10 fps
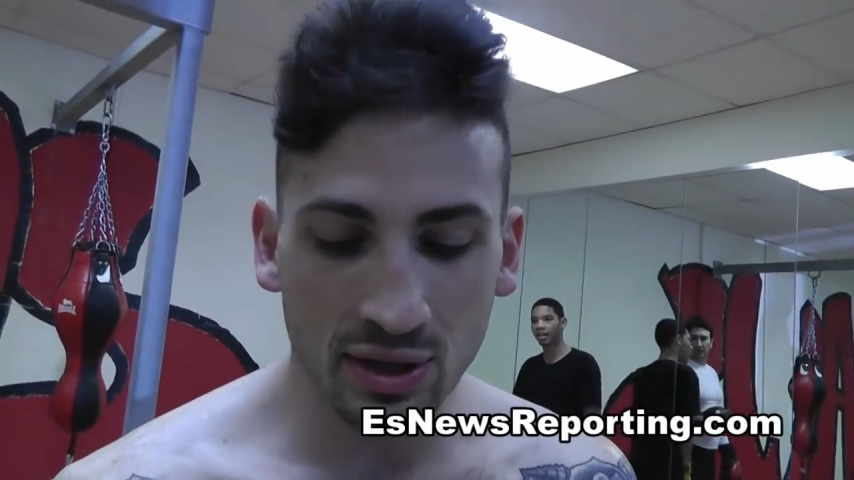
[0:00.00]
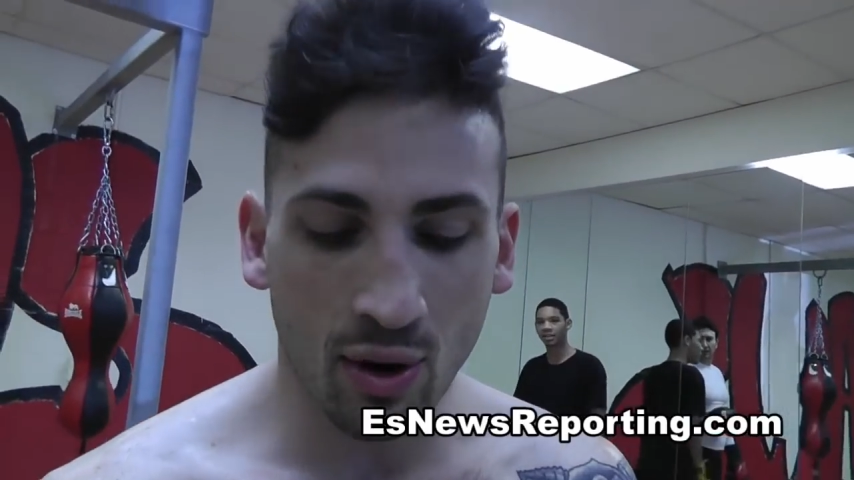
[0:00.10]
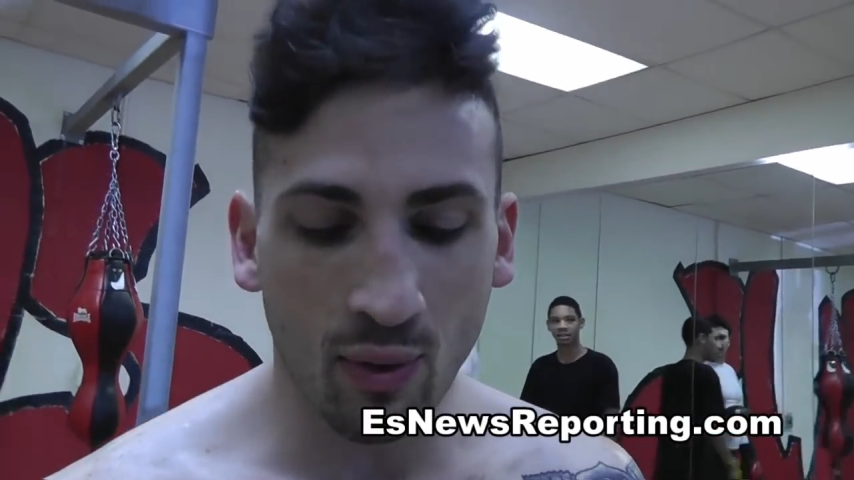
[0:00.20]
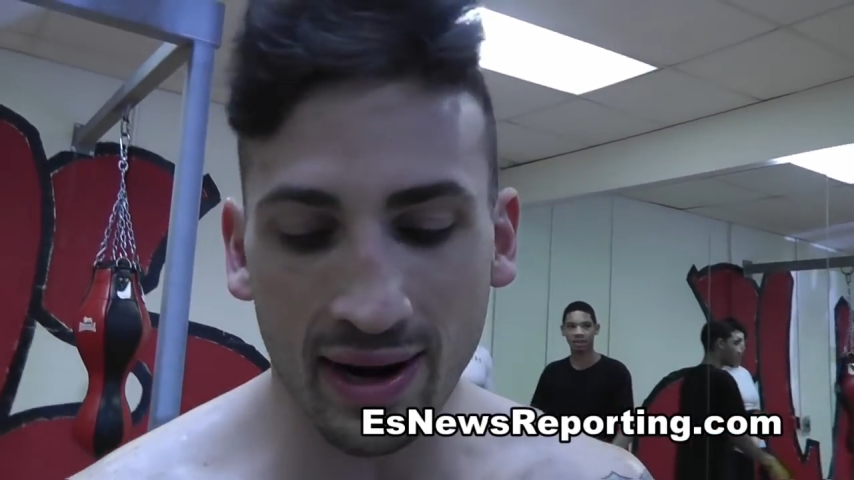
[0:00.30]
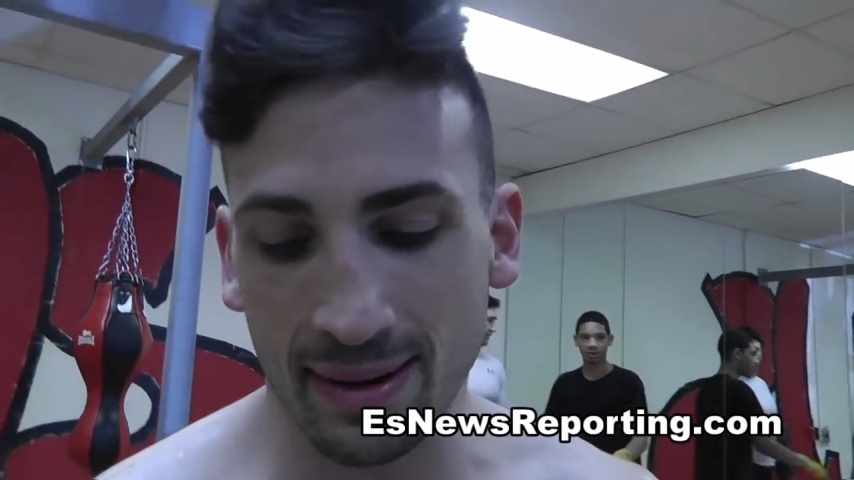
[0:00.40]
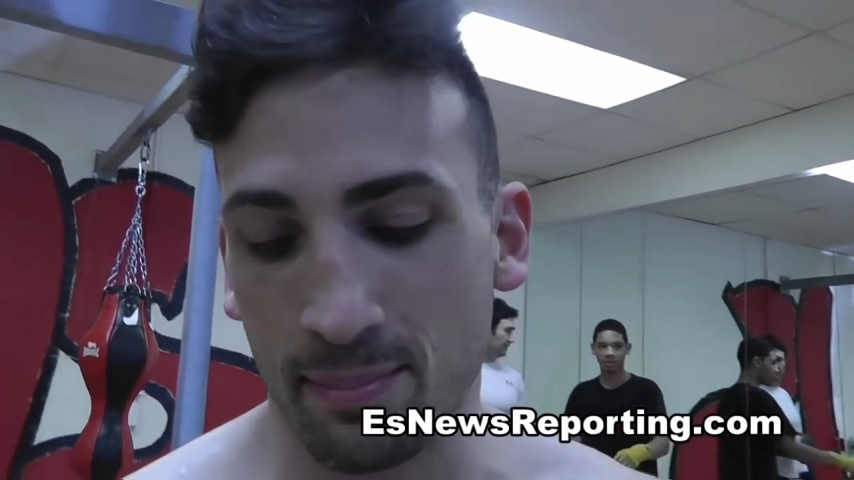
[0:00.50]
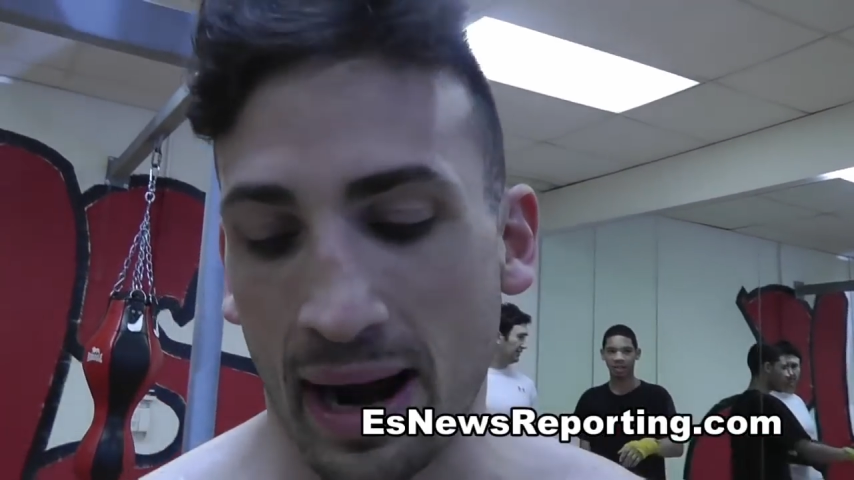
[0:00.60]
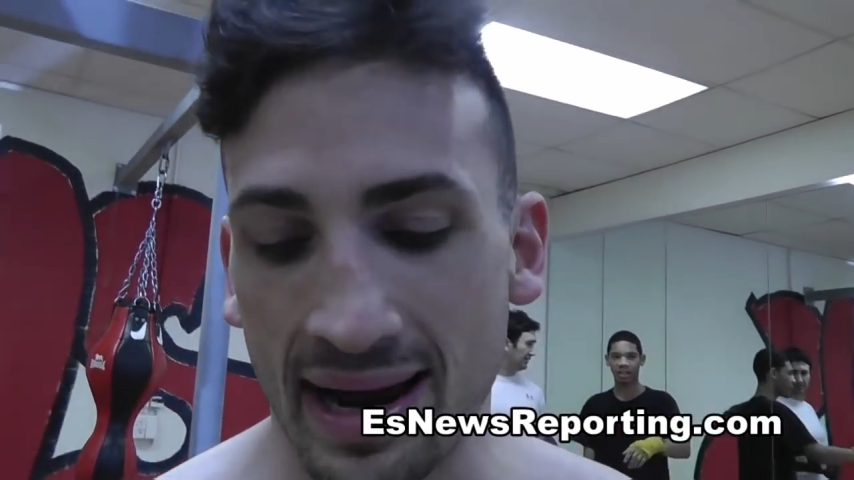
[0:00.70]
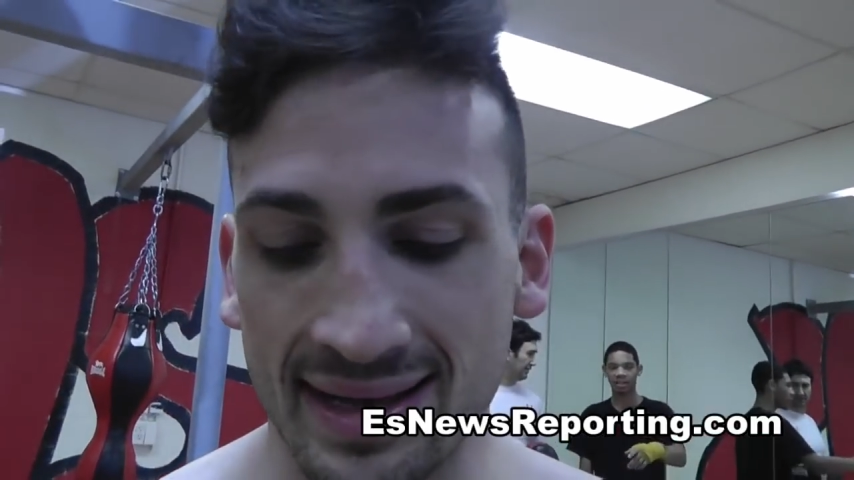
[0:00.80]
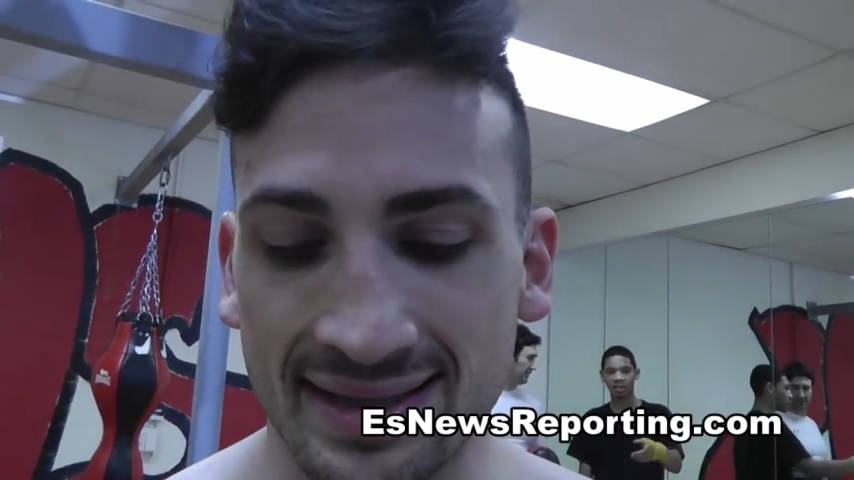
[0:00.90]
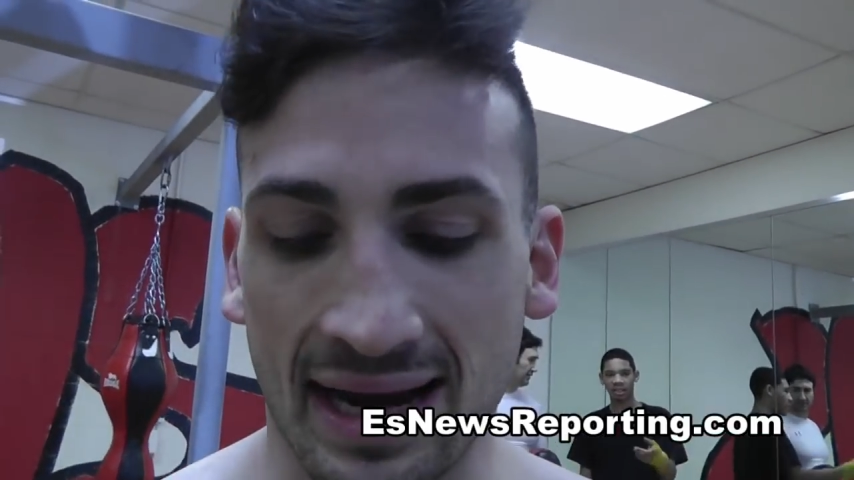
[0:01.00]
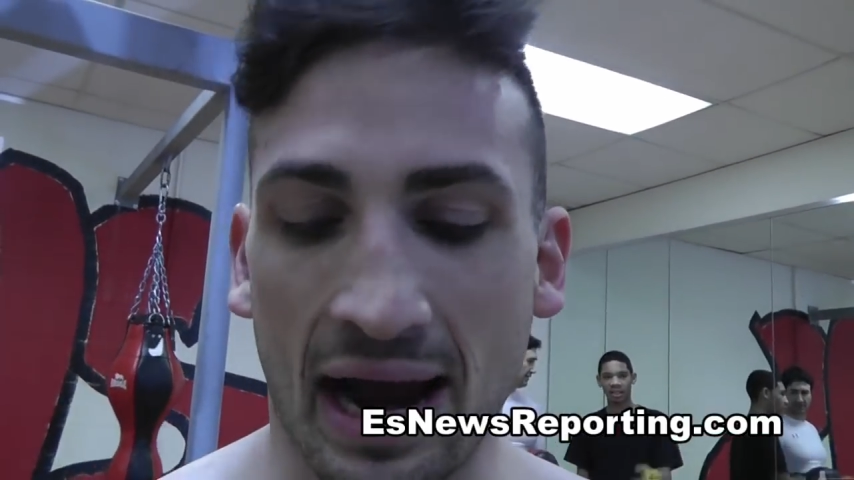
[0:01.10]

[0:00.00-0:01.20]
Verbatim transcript: You know what? I'm biased.